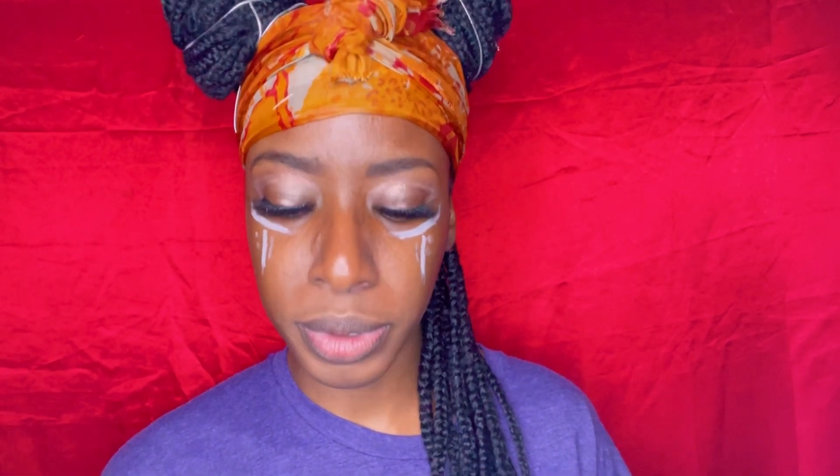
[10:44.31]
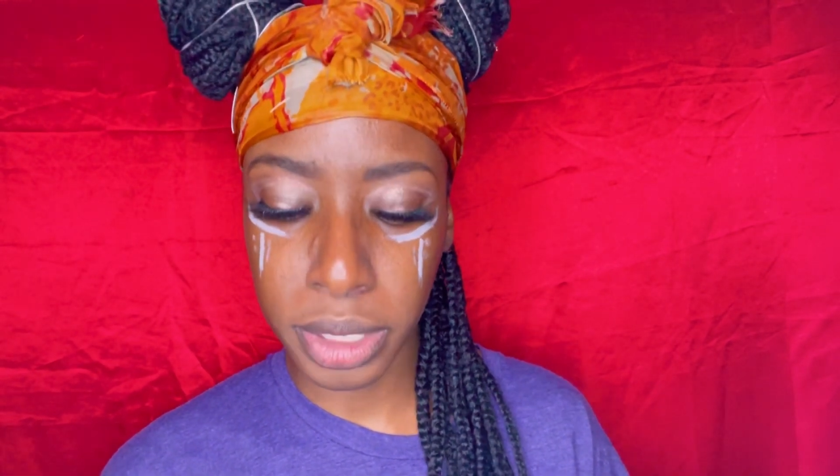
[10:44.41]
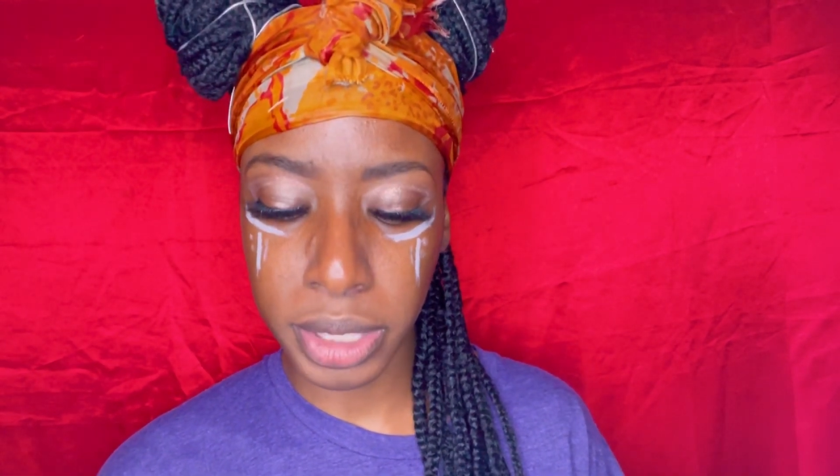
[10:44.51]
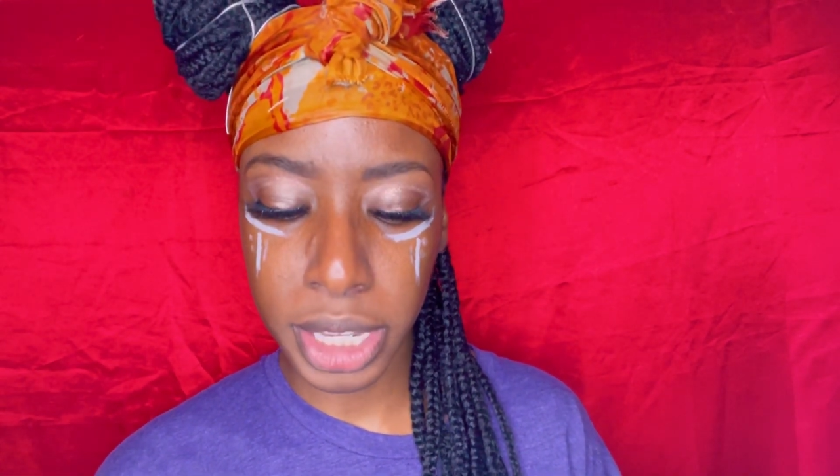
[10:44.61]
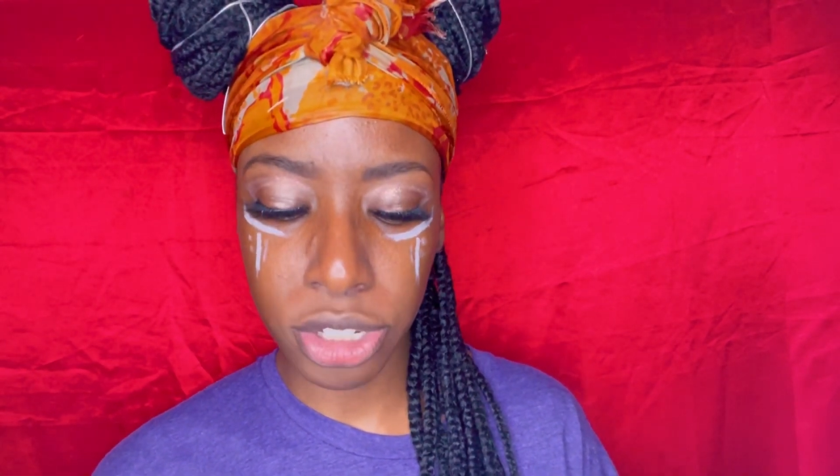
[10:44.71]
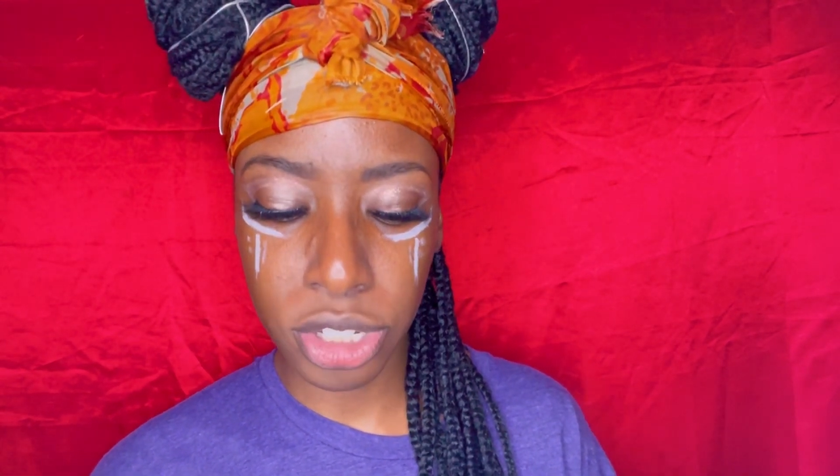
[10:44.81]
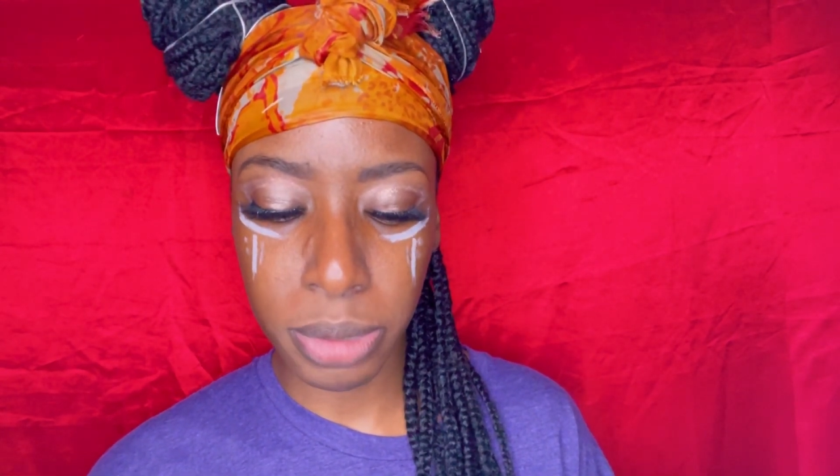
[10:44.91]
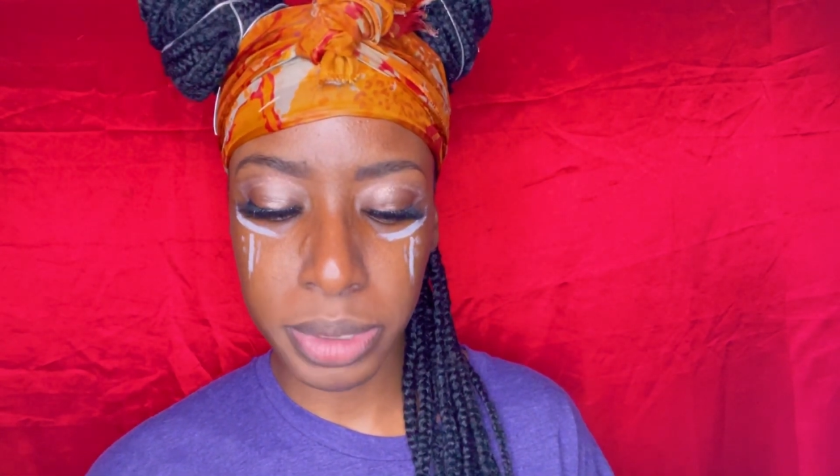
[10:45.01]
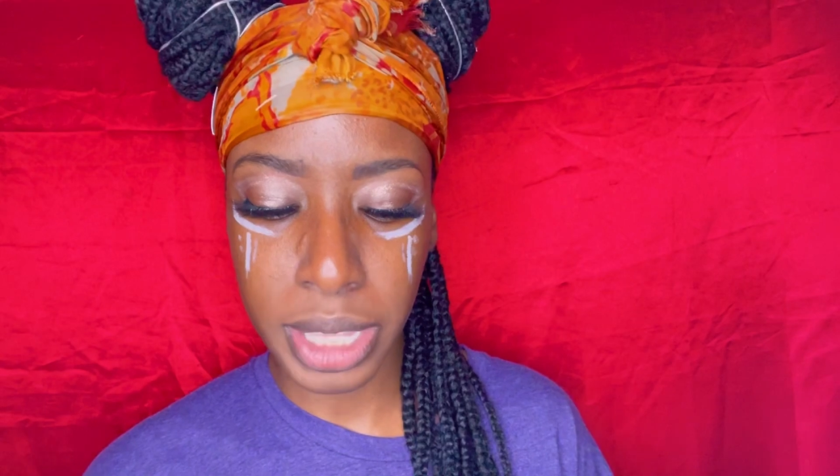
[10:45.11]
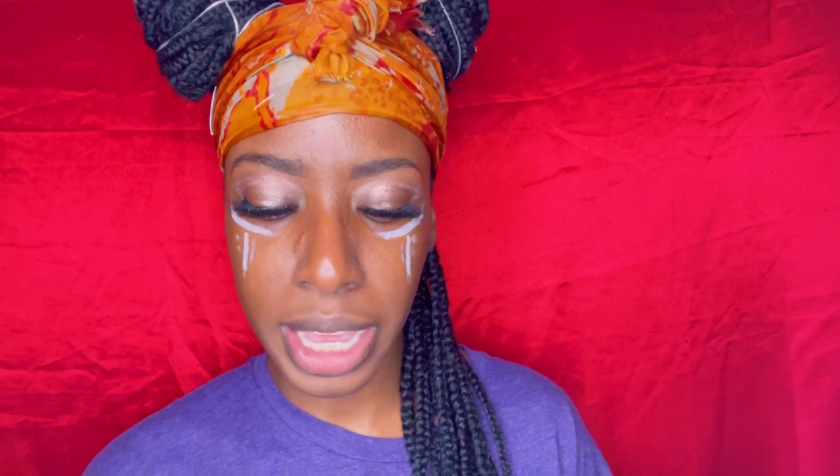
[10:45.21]
with the relationship
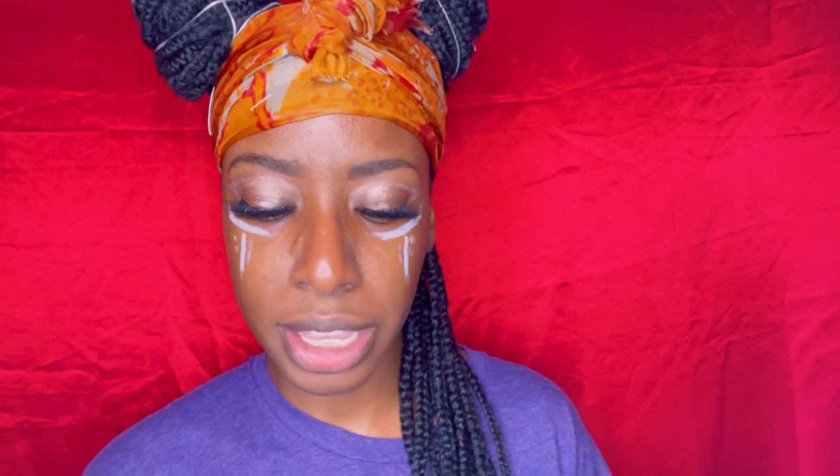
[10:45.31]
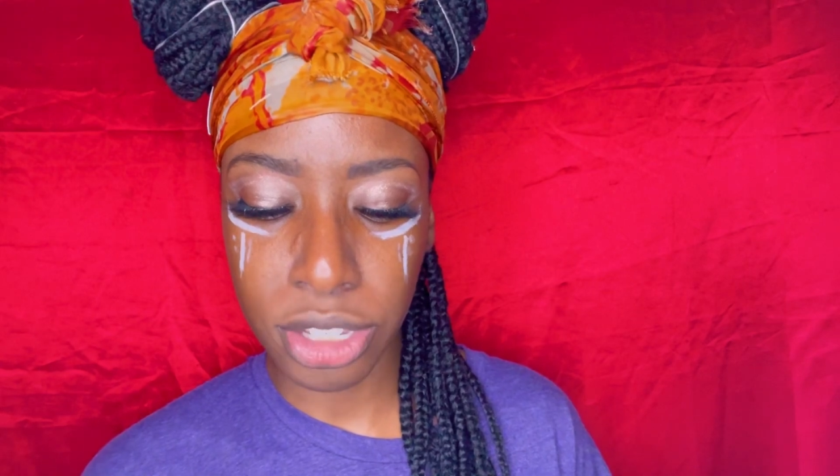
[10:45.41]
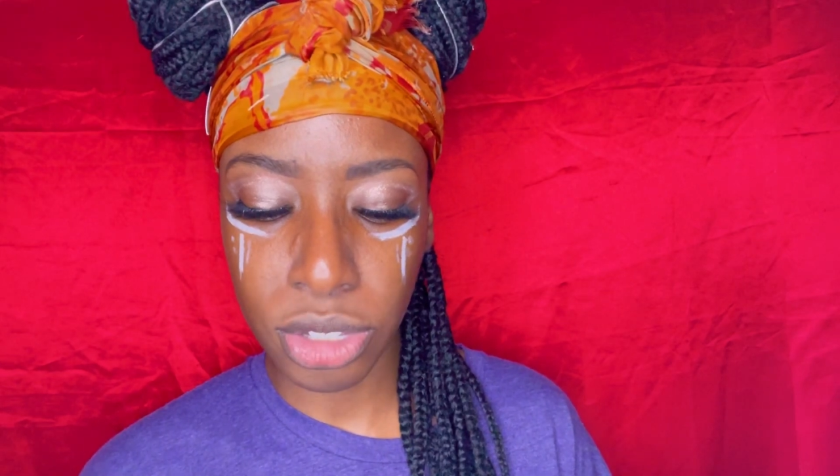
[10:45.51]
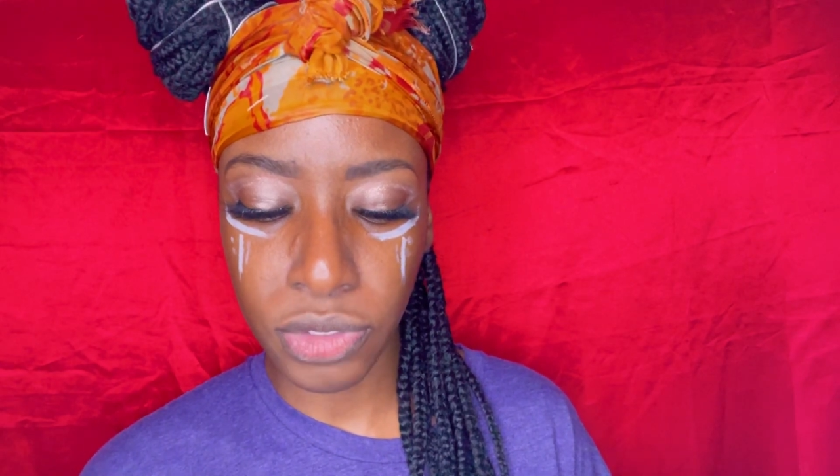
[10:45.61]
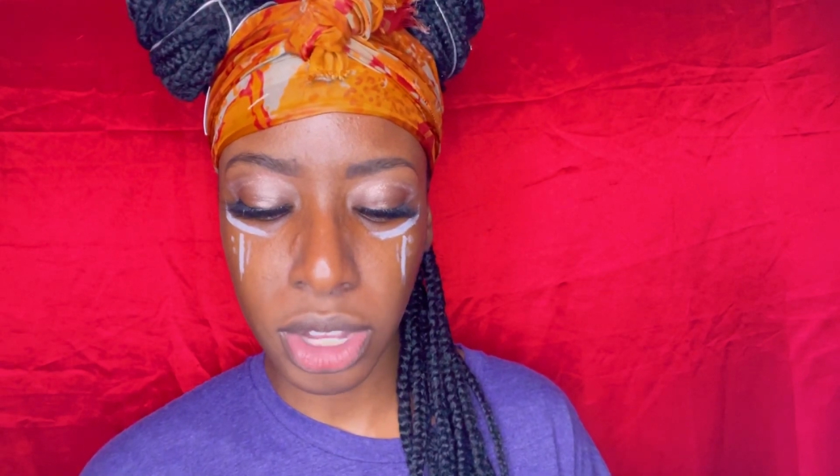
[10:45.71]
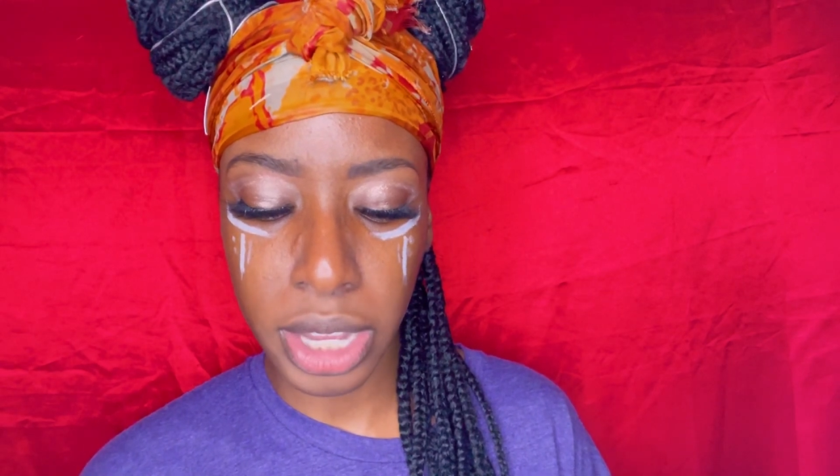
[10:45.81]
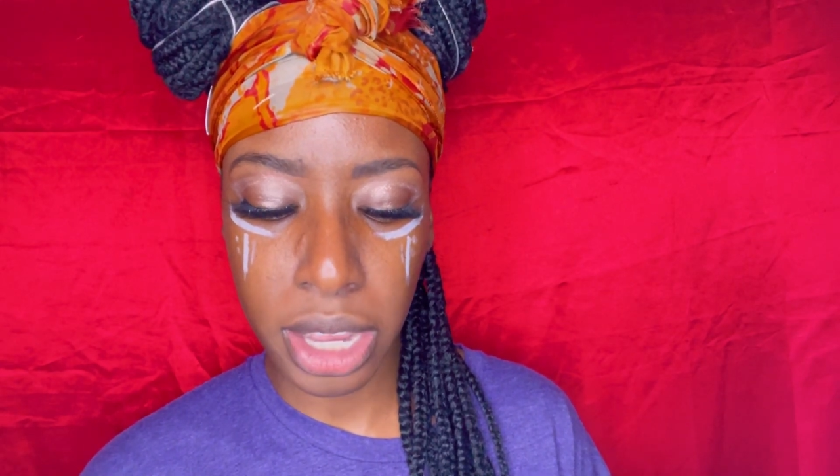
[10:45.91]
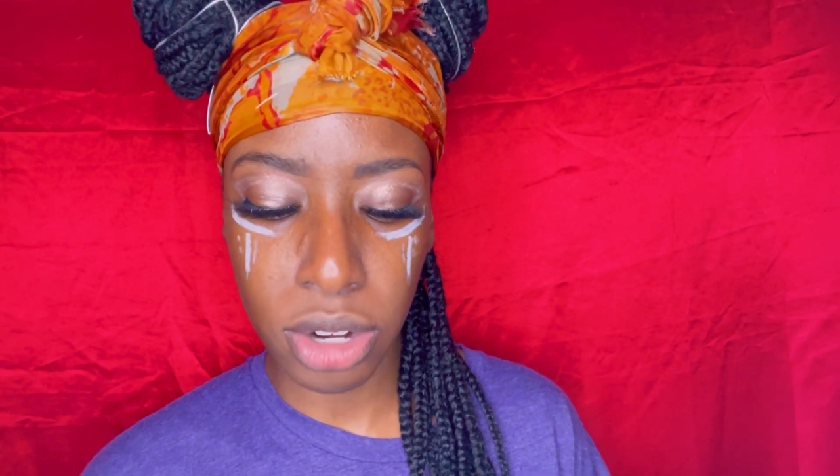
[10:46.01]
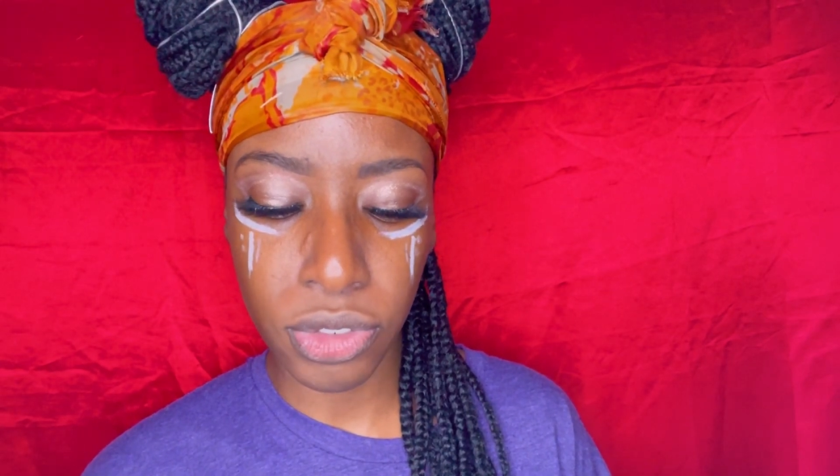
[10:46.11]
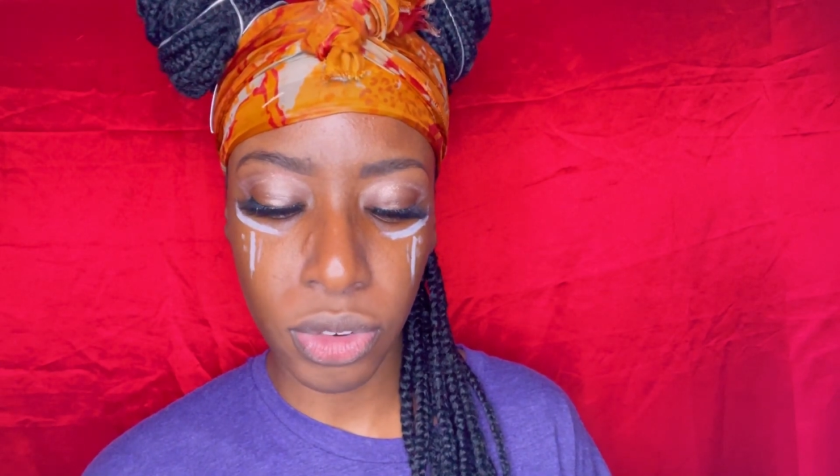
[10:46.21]
was that it just felt
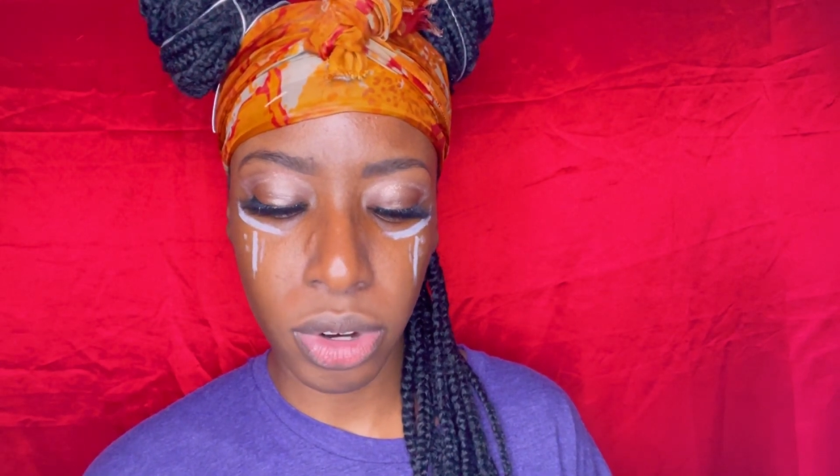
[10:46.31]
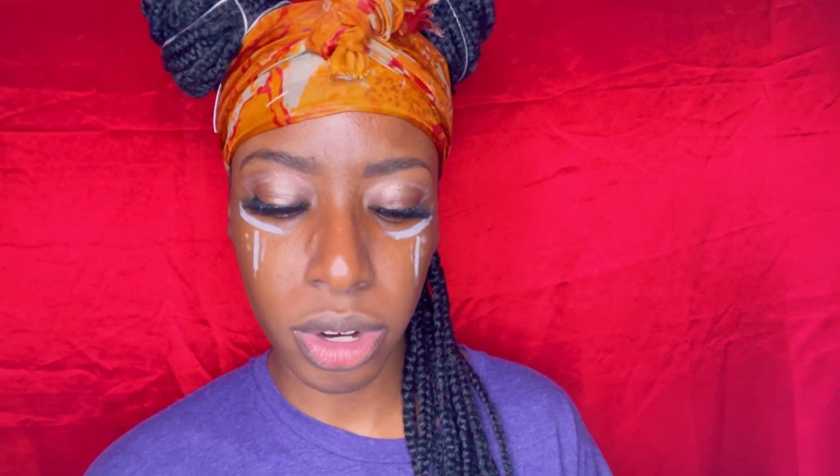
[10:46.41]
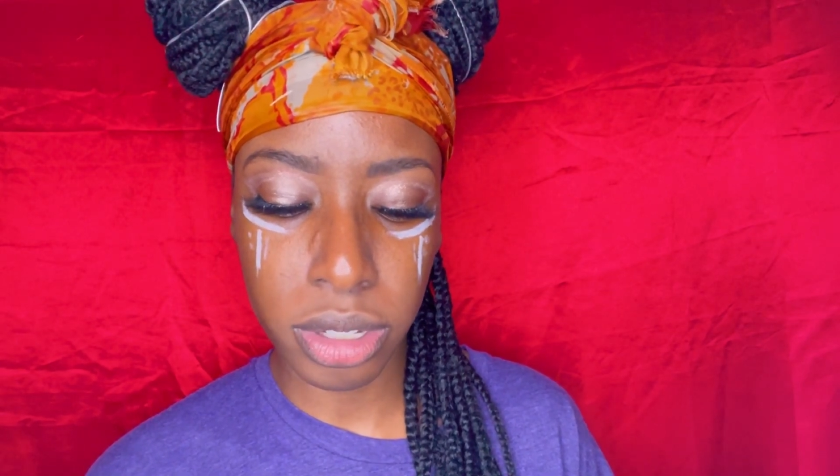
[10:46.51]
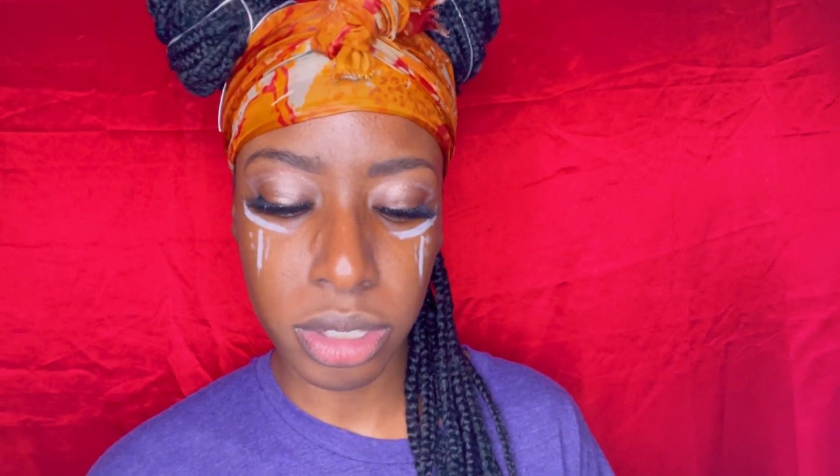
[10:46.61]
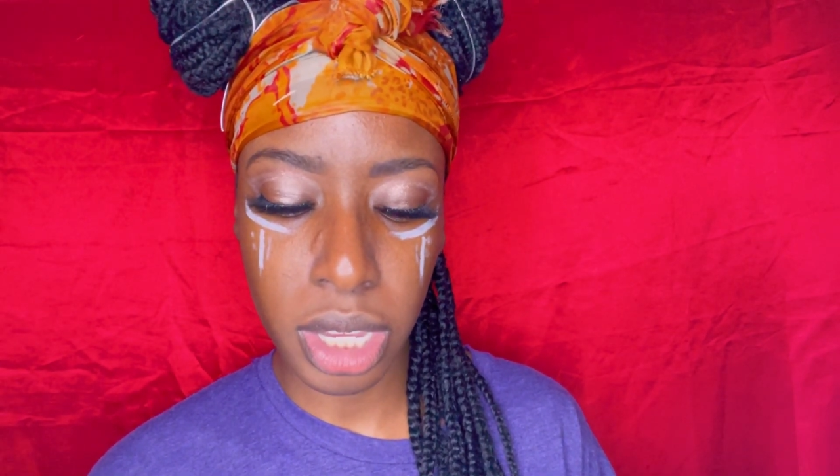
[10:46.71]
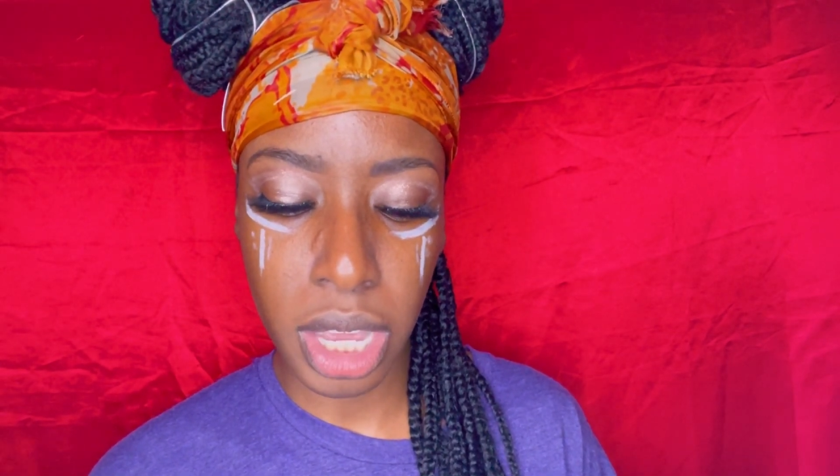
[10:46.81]
kind of forced.